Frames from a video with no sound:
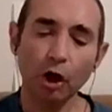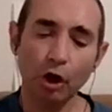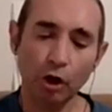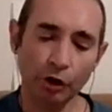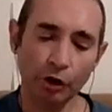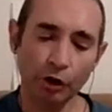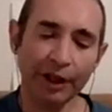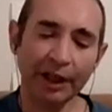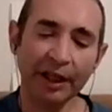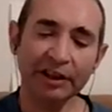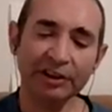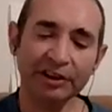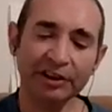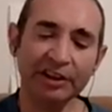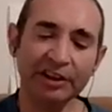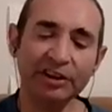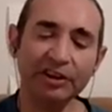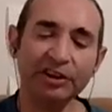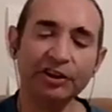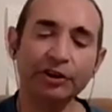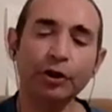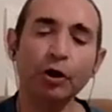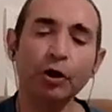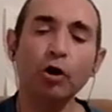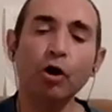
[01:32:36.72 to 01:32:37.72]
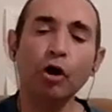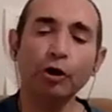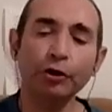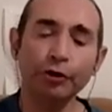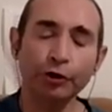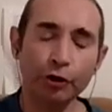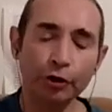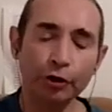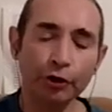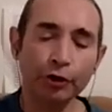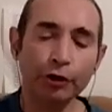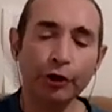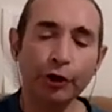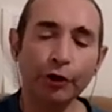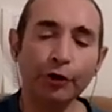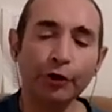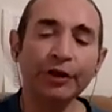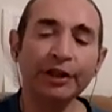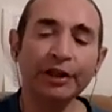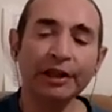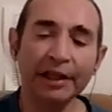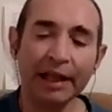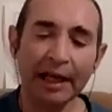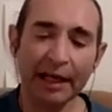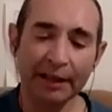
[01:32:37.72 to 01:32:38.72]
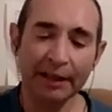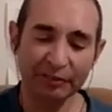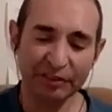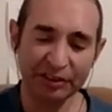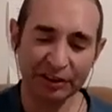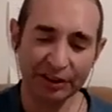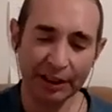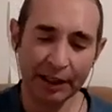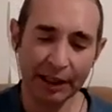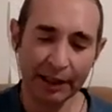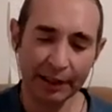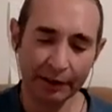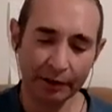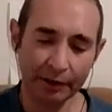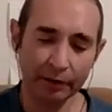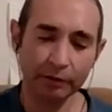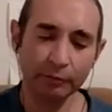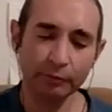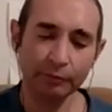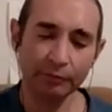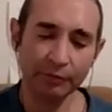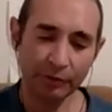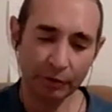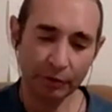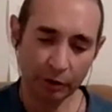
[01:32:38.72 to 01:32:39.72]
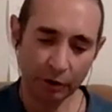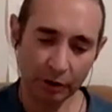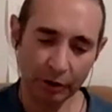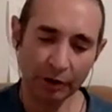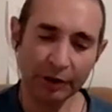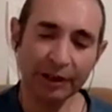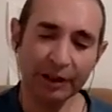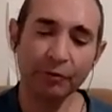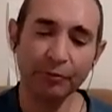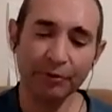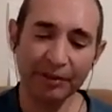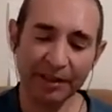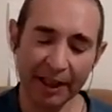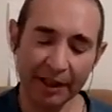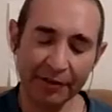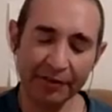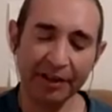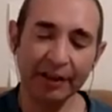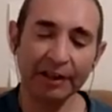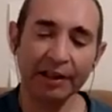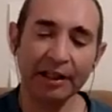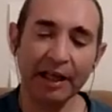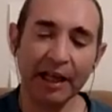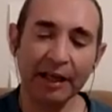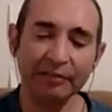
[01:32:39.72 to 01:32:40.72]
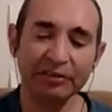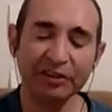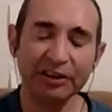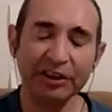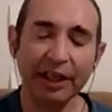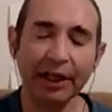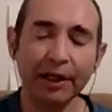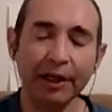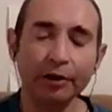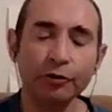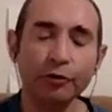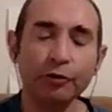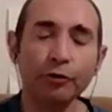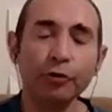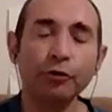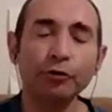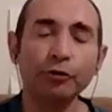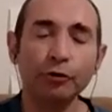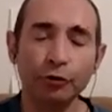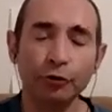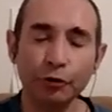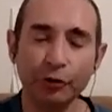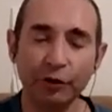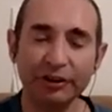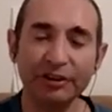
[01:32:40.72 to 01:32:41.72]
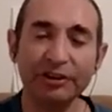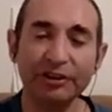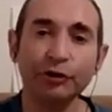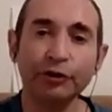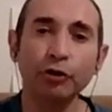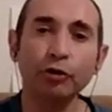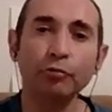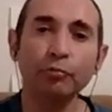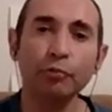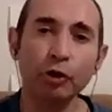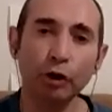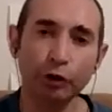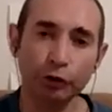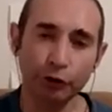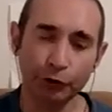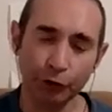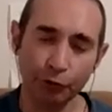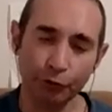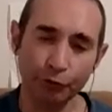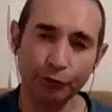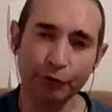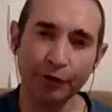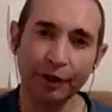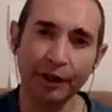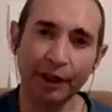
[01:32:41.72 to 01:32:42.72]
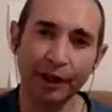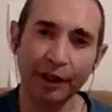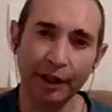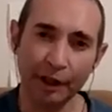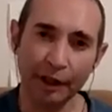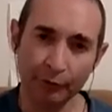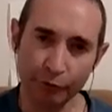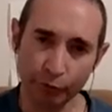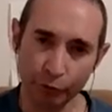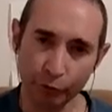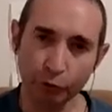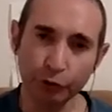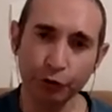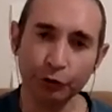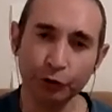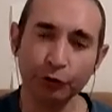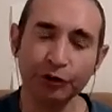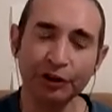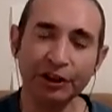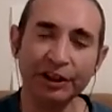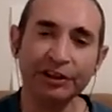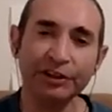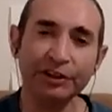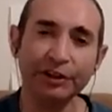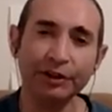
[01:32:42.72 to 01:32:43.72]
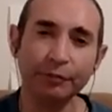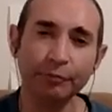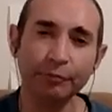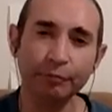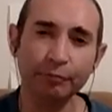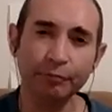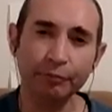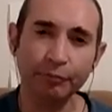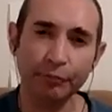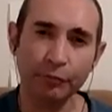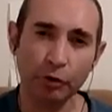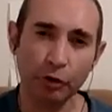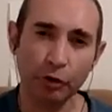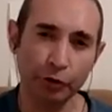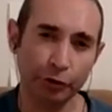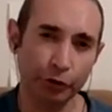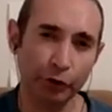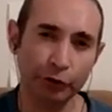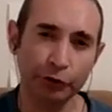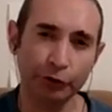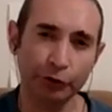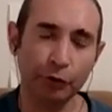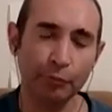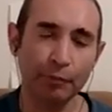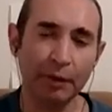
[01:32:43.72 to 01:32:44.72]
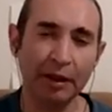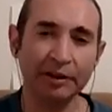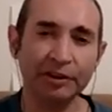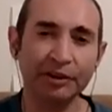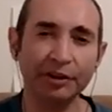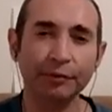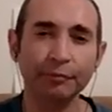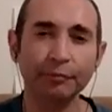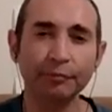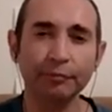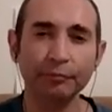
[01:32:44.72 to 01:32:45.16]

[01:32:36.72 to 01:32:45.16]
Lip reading: Okay, Jesse, so on your current lifestyle, Liquidarian lifestyle, do you consume lots of fruit juices or not so much?